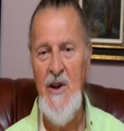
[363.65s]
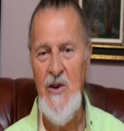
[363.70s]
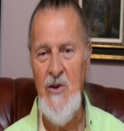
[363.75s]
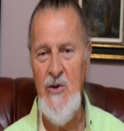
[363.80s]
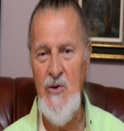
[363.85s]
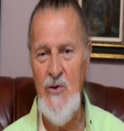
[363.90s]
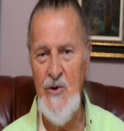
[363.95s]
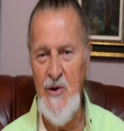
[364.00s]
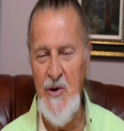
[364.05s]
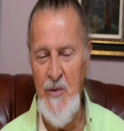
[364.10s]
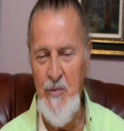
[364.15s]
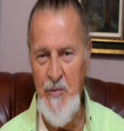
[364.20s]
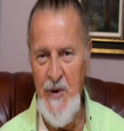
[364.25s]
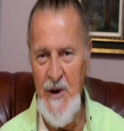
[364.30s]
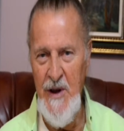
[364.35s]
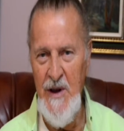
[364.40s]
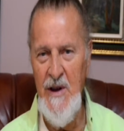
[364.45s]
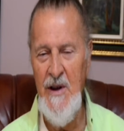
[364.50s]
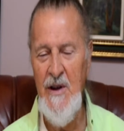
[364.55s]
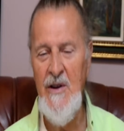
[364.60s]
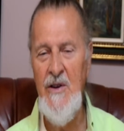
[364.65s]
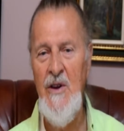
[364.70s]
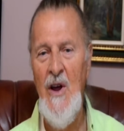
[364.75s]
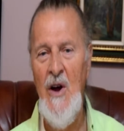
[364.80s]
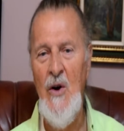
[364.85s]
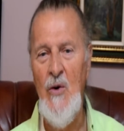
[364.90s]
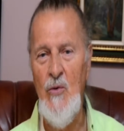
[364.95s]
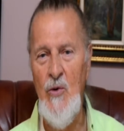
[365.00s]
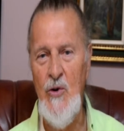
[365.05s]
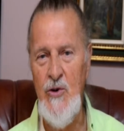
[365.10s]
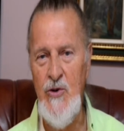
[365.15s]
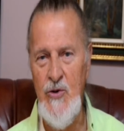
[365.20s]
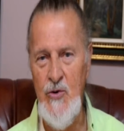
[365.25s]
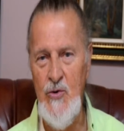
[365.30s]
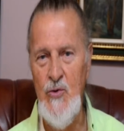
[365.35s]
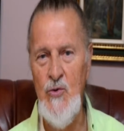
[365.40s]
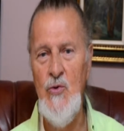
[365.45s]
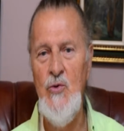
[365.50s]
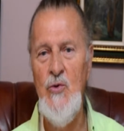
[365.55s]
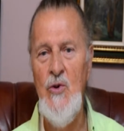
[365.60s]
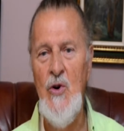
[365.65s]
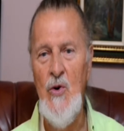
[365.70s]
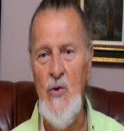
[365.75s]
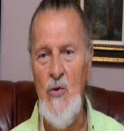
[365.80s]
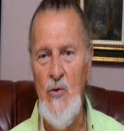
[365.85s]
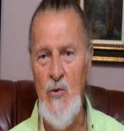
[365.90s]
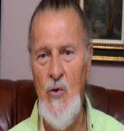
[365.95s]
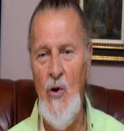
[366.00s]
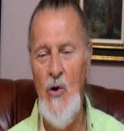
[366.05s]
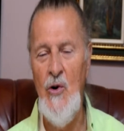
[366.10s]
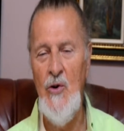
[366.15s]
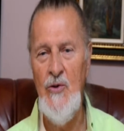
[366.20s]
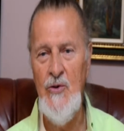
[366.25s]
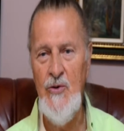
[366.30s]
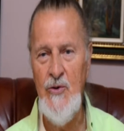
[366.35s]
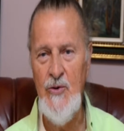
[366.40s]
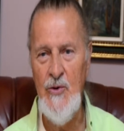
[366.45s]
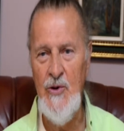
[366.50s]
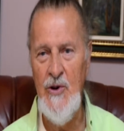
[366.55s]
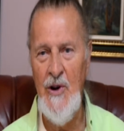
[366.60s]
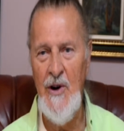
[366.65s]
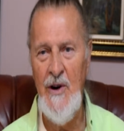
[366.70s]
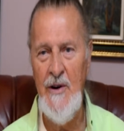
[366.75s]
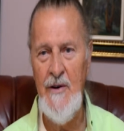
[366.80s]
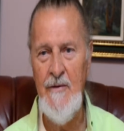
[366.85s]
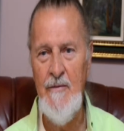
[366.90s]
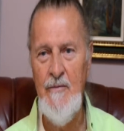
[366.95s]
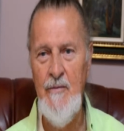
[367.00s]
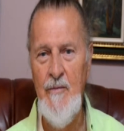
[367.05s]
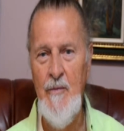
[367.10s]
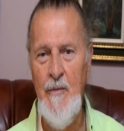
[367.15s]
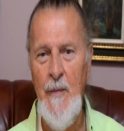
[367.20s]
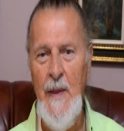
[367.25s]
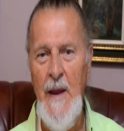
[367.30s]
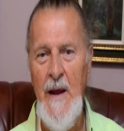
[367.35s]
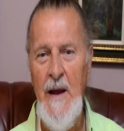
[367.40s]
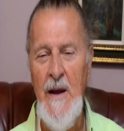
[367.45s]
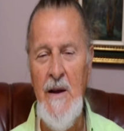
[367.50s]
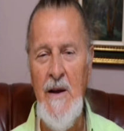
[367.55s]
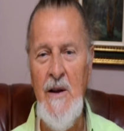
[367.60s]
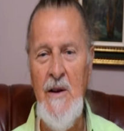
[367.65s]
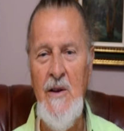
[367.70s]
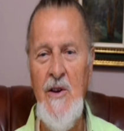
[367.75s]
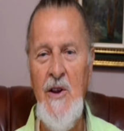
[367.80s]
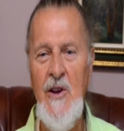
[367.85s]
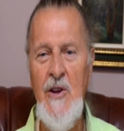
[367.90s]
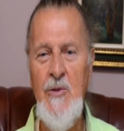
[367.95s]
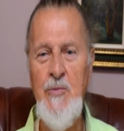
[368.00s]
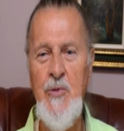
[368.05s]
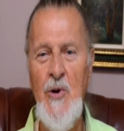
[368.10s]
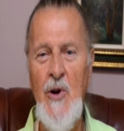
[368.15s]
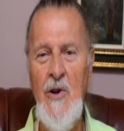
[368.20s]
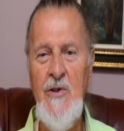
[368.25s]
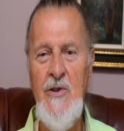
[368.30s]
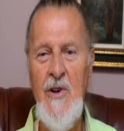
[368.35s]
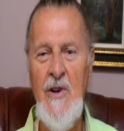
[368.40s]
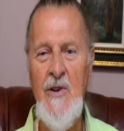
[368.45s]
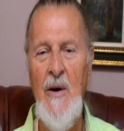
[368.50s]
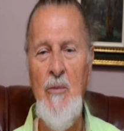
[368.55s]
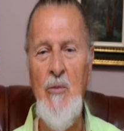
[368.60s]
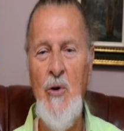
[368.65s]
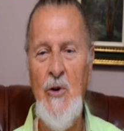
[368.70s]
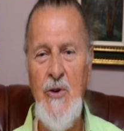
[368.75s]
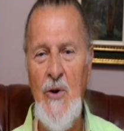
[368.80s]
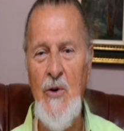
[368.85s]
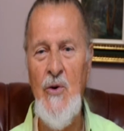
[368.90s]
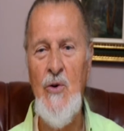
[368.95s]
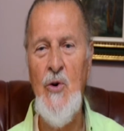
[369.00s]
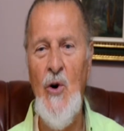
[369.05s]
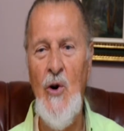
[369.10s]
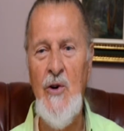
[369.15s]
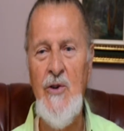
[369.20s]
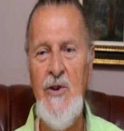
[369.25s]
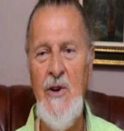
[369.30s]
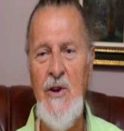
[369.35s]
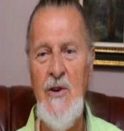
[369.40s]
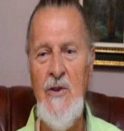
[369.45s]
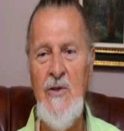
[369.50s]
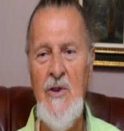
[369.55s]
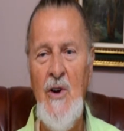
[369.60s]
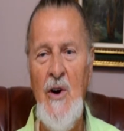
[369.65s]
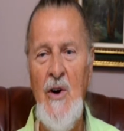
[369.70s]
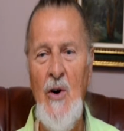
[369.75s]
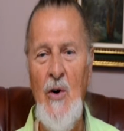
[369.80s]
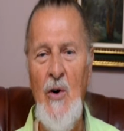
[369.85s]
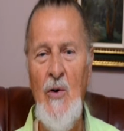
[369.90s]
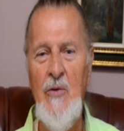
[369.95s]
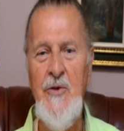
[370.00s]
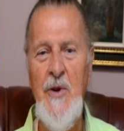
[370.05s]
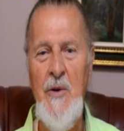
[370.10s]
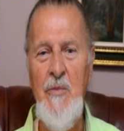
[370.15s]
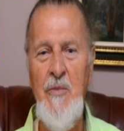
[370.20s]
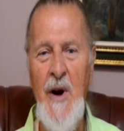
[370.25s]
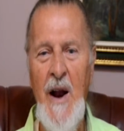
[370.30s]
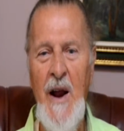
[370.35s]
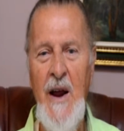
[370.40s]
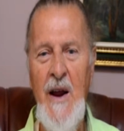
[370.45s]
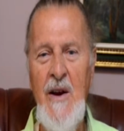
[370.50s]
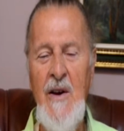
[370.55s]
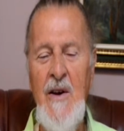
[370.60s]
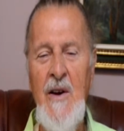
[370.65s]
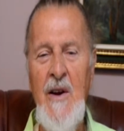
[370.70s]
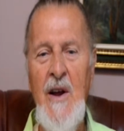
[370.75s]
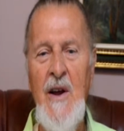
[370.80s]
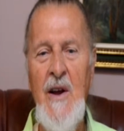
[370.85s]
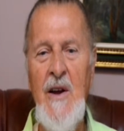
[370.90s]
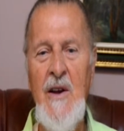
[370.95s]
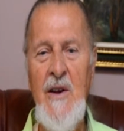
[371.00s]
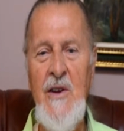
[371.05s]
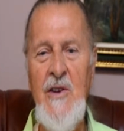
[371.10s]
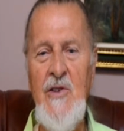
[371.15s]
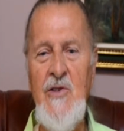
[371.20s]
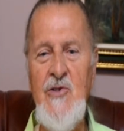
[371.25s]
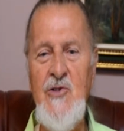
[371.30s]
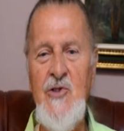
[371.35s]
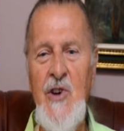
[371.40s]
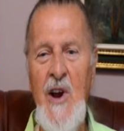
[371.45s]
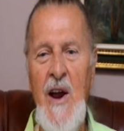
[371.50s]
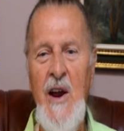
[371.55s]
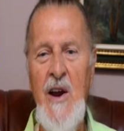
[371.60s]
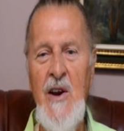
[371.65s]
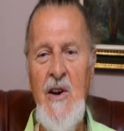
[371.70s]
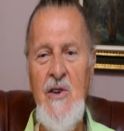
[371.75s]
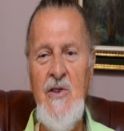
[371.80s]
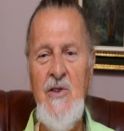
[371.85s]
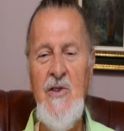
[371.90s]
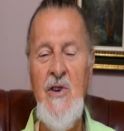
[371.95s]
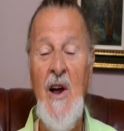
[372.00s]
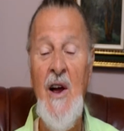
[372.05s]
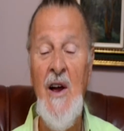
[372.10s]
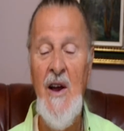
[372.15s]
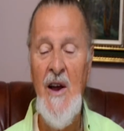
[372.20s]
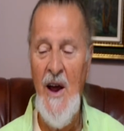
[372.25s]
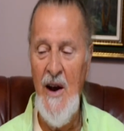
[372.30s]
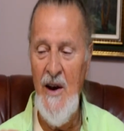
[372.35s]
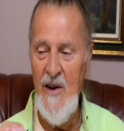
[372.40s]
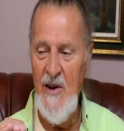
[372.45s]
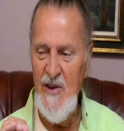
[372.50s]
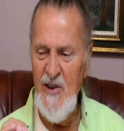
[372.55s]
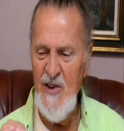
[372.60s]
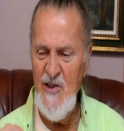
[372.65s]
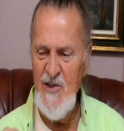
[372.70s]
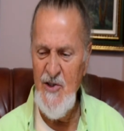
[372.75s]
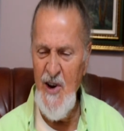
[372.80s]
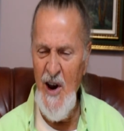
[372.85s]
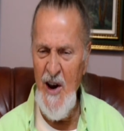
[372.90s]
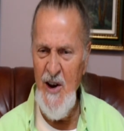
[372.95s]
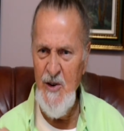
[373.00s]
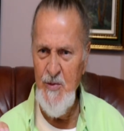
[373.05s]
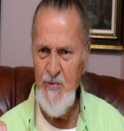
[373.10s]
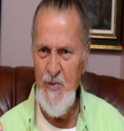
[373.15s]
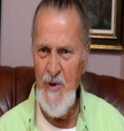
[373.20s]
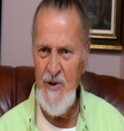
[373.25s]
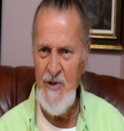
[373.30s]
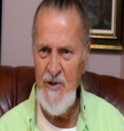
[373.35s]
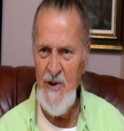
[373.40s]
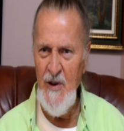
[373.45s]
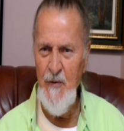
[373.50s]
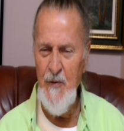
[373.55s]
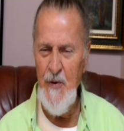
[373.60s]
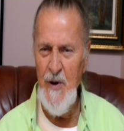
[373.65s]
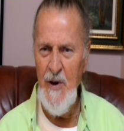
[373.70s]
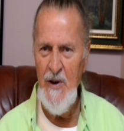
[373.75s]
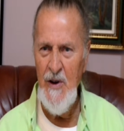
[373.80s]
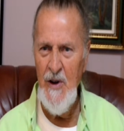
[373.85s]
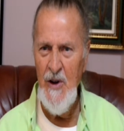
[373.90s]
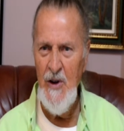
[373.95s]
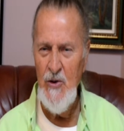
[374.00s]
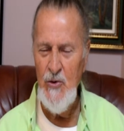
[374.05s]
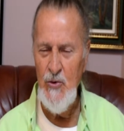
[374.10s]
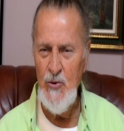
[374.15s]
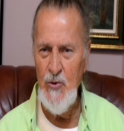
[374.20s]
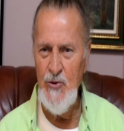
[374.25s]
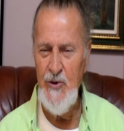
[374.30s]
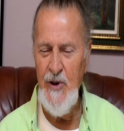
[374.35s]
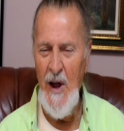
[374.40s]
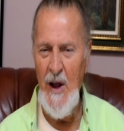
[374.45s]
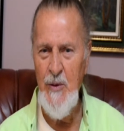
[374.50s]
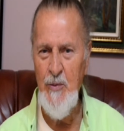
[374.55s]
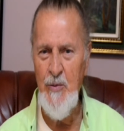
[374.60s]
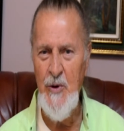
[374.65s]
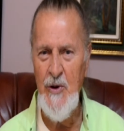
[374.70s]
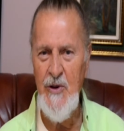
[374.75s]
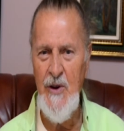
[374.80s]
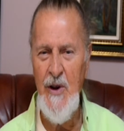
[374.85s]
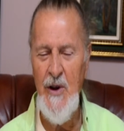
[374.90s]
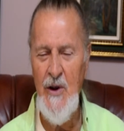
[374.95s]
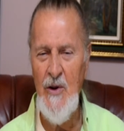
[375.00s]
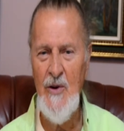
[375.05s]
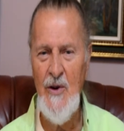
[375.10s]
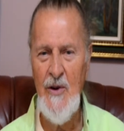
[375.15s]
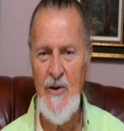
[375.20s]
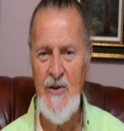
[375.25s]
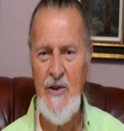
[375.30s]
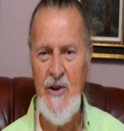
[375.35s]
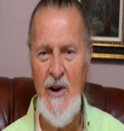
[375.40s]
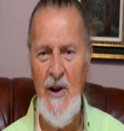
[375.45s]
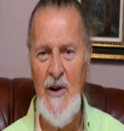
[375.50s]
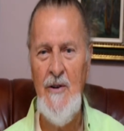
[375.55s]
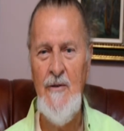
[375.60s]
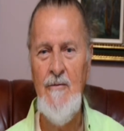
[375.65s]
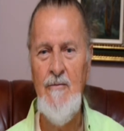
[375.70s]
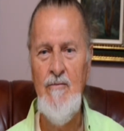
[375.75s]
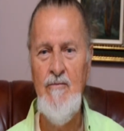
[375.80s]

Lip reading: You repeat what you want to learn. In this process, motor cortex of the brain is changed, and it is changed specific to that particular skill.